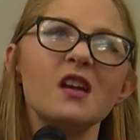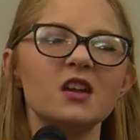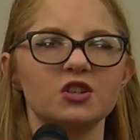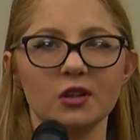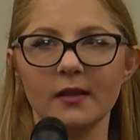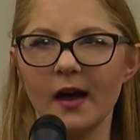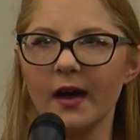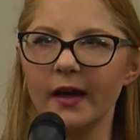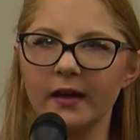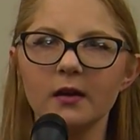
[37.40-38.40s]
in
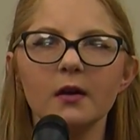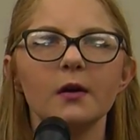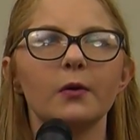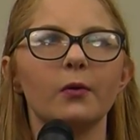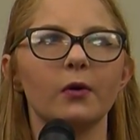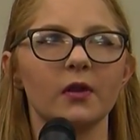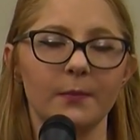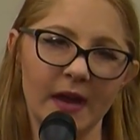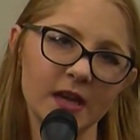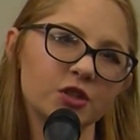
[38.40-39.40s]
July, or the
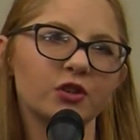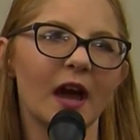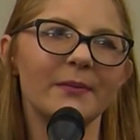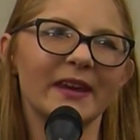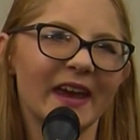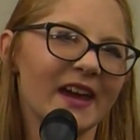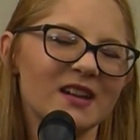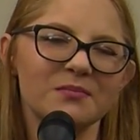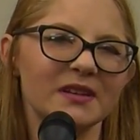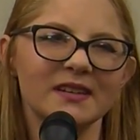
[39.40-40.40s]
pastry I
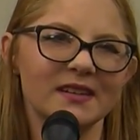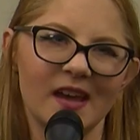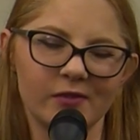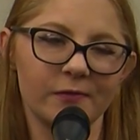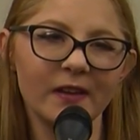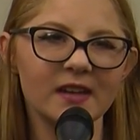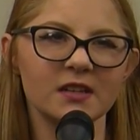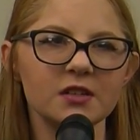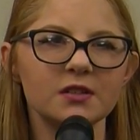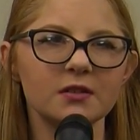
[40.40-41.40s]
began but never
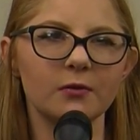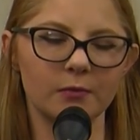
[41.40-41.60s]
finished,